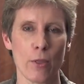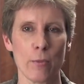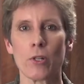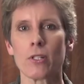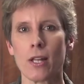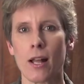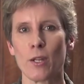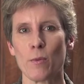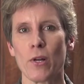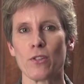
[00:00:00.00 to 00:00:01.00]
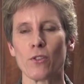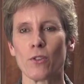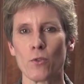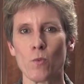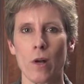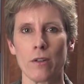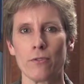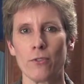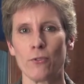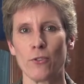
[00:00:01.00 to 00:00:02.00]
The personality puzzle is
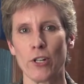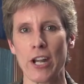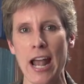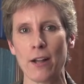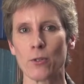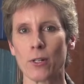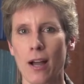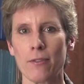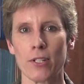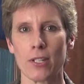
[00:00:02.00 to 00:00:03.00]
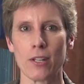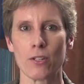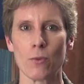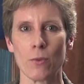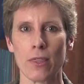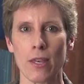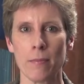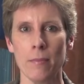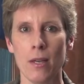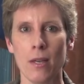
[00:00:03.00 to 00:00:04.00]
wonderful for a natural conversation with
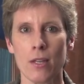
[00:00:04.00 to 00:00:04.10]
them